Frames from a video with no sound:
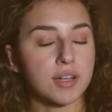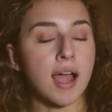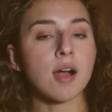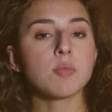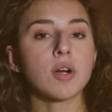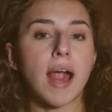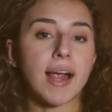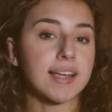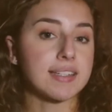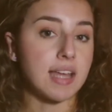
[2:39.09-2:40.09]
now, more
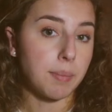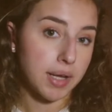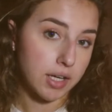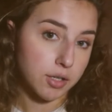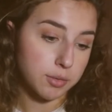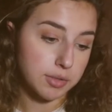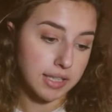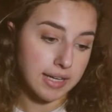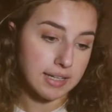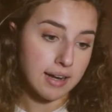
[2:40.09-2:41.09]
academic
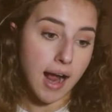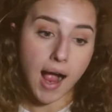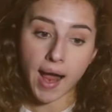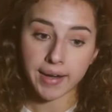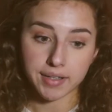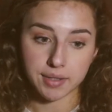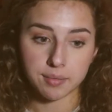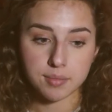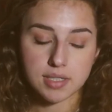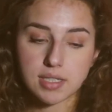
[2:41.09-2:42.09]
related
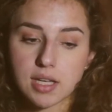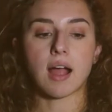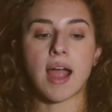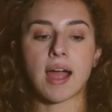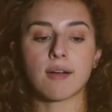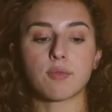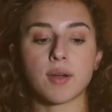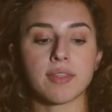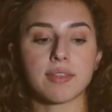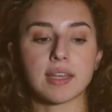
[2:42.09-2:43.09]
items, I have
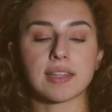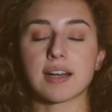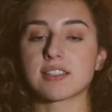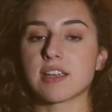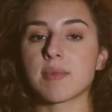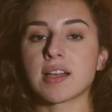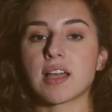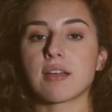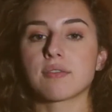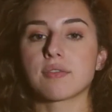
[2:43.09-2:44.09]
one thing that has saved my
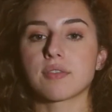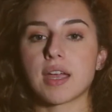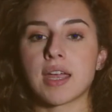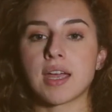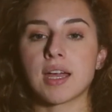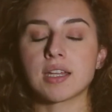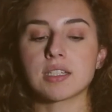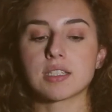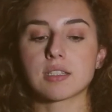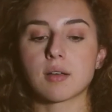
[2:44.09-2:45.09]
life,
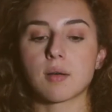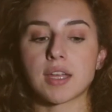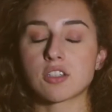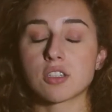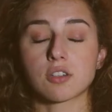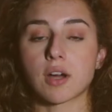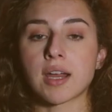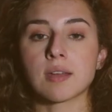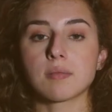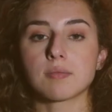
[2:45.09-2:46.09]
and it's just
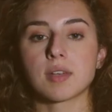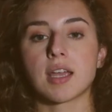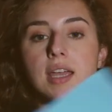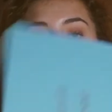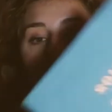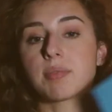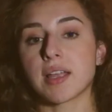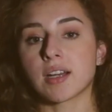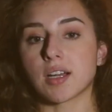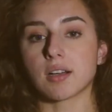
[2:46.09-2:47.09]
great. It's a
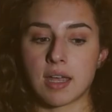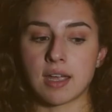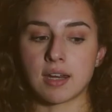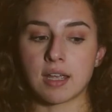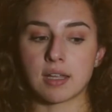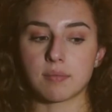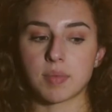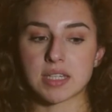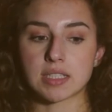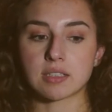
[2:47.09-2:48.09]
planner, and it
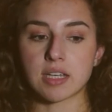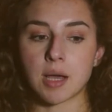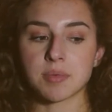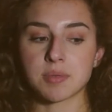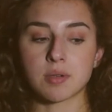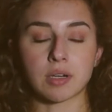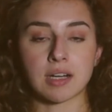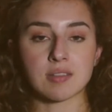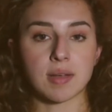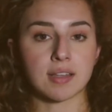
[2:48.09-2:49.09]
basically helps me
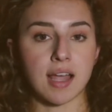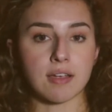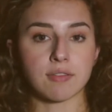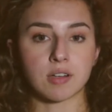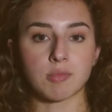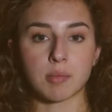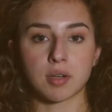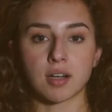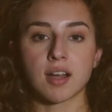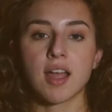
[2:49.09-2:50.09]
organize my life and
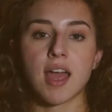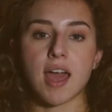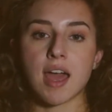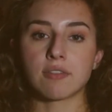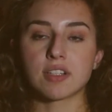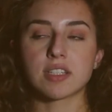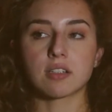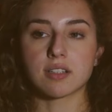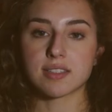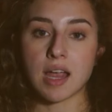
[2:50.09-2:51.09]
remember every
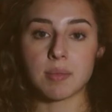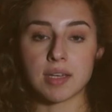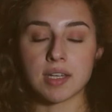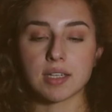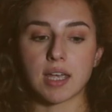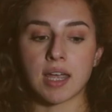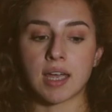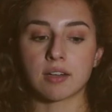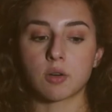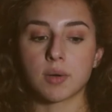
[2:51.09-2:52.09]
single assignment
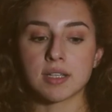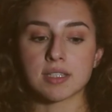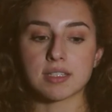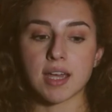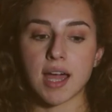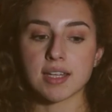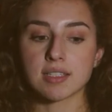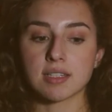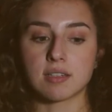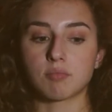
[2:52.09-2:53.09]
and quiz and
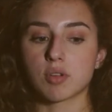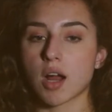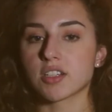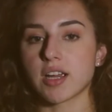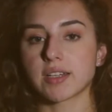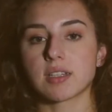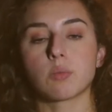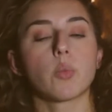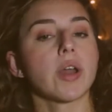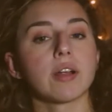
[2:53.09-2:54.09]
test and project
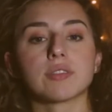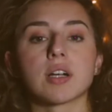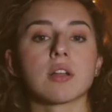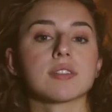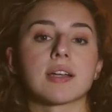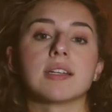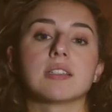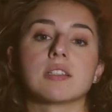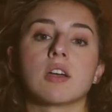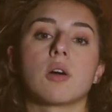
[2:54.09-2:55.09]
and whatever else I need
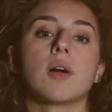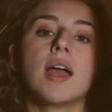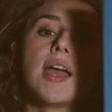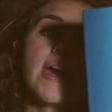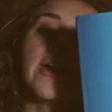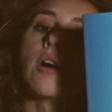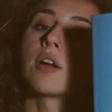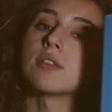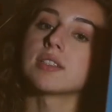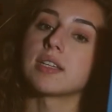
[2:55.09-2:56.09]
to know. It all
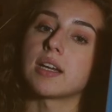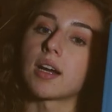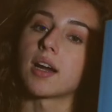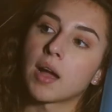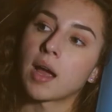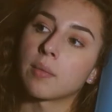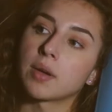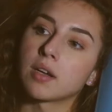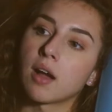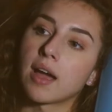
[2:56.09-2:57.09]
goes in here. I
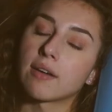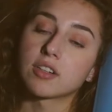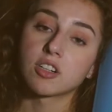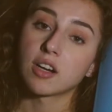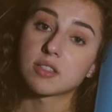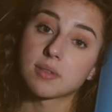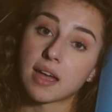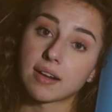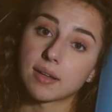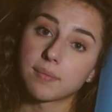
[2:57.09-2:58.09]
would not have good grades
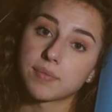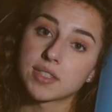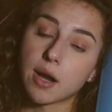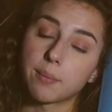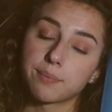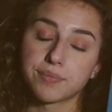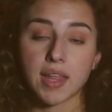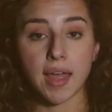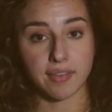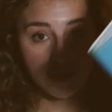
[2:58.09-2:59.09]
without it. So
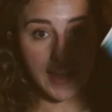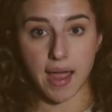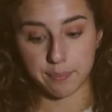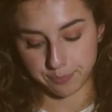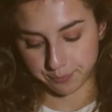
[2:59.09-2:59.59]
there's that.